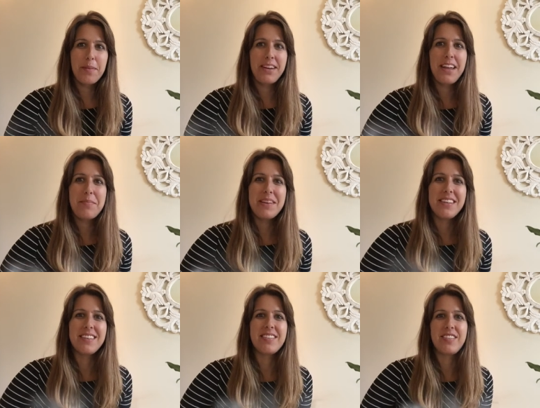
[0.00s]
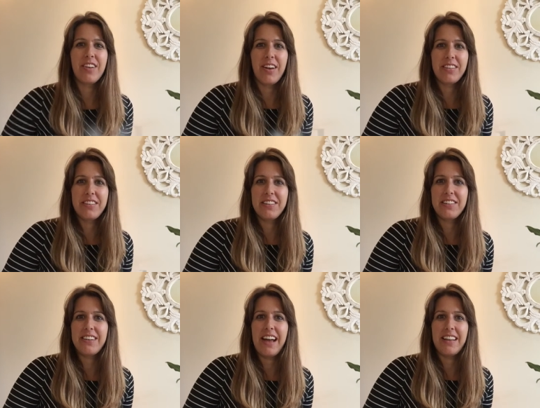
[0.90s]
My name is
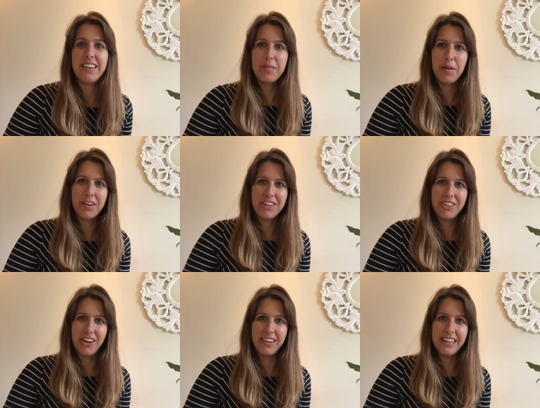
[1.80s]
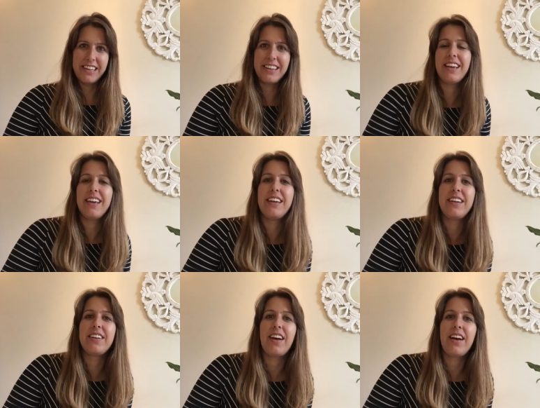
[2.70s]
Doctor Talia Marcheggiani,
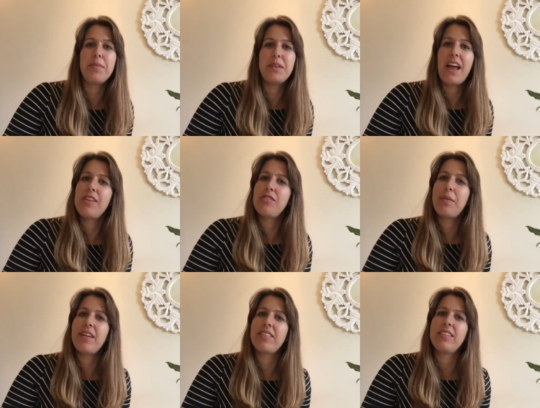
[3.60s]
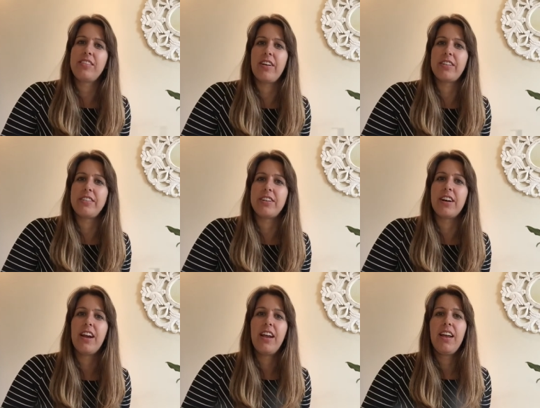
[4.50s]
and I'm a naturopathic
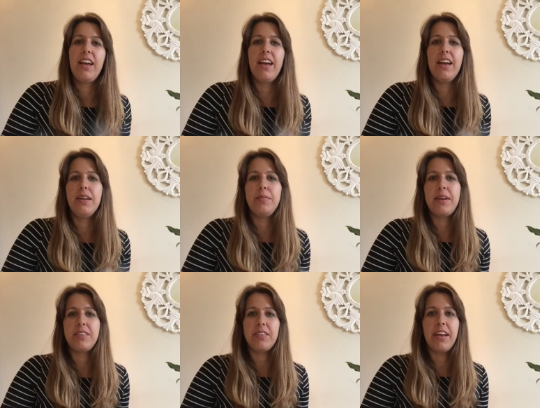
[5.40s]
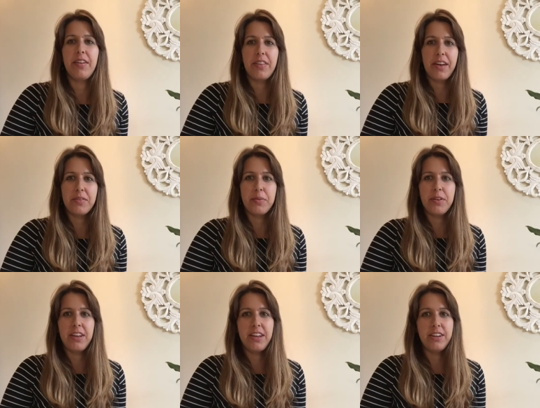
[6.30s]
doctor and mental health
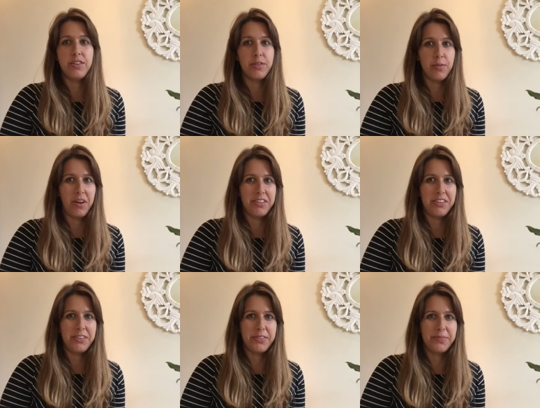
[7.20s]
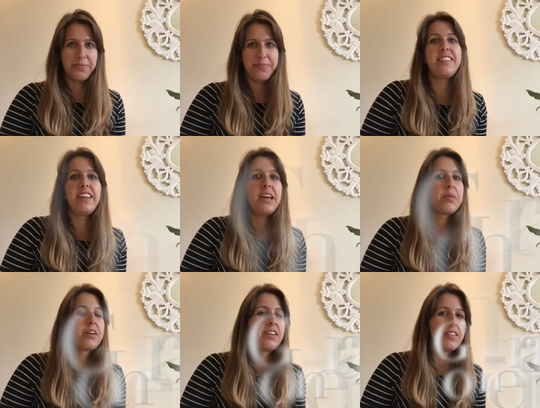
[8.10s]
expert in Toronto. Today
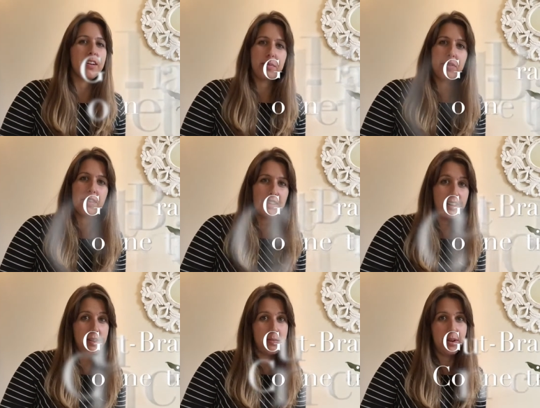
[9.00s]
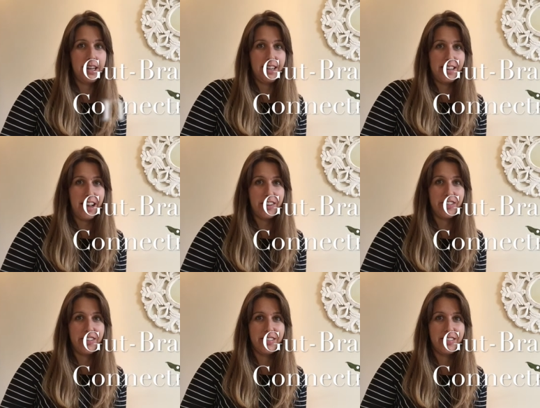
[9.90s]
we're going to talk about the gut-brain
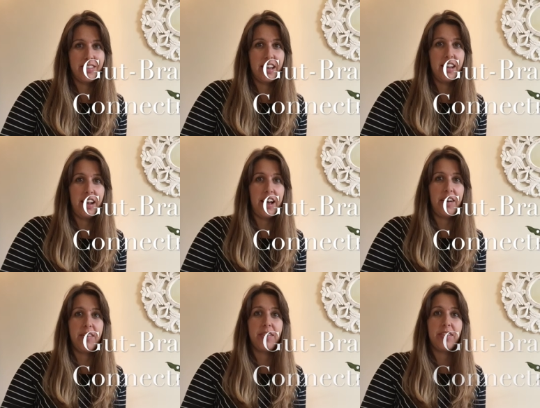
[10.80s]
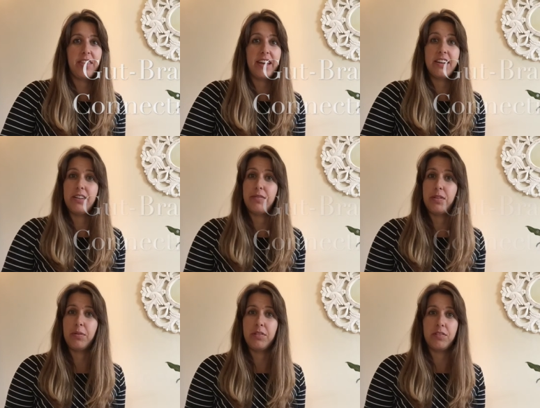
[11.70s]
connection and how that can
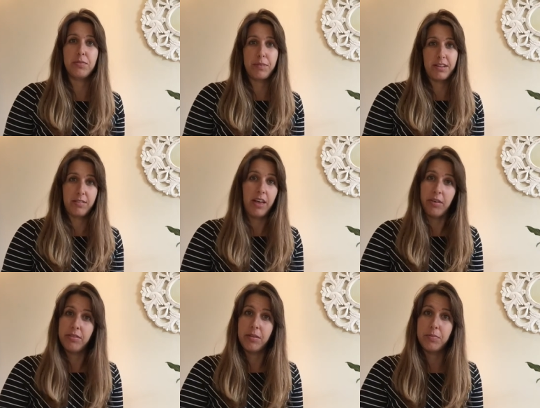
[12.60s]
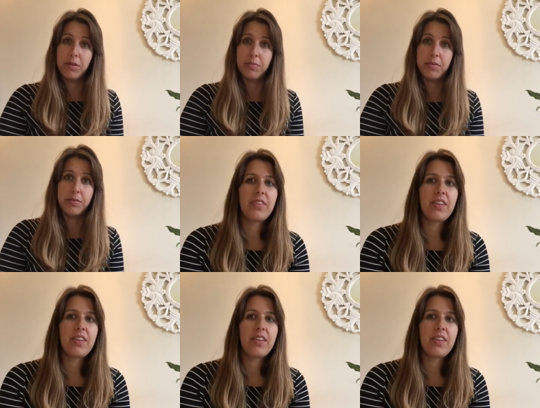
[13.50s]
influence your mental health symptoms.